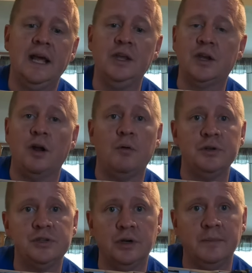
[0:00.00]
Now you can
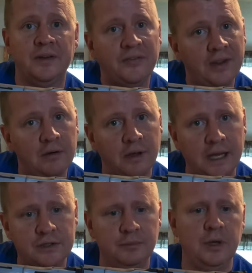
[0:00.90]
always shoot them in single
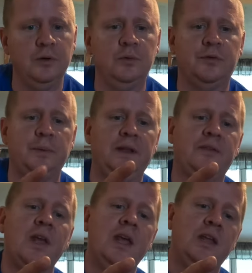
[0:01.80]
action mode, which
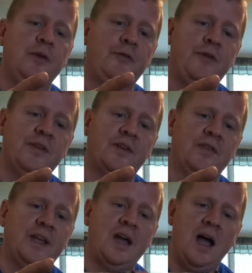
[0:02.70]
means you
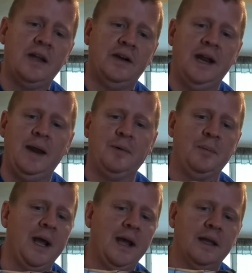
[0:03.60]
physically cock your
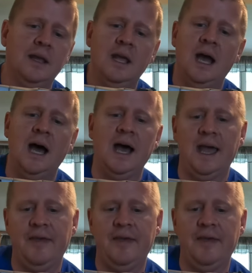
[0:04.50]
hammer back uh,